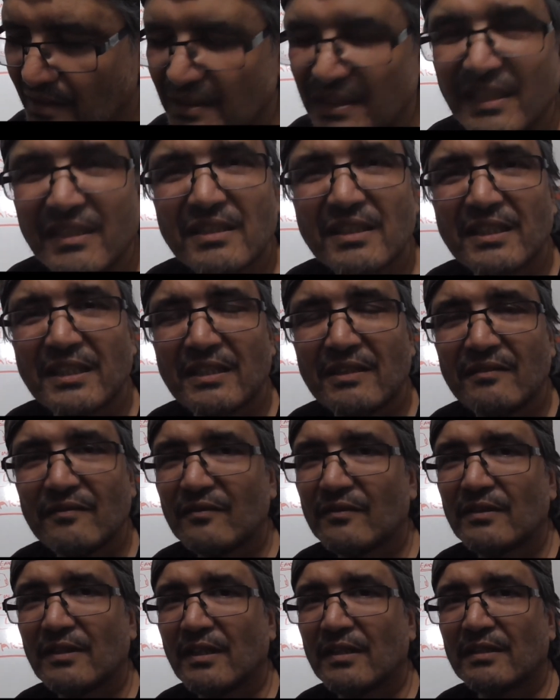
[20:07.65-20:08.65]
sensitive,
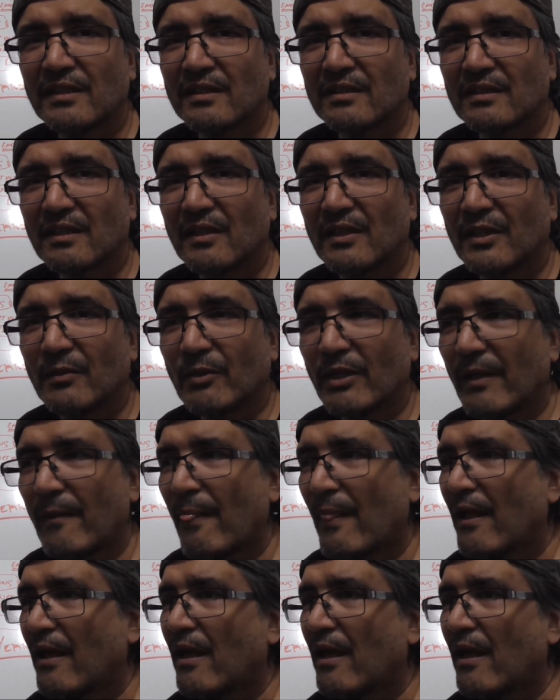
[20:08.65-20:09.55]
it doesn't go anywhere.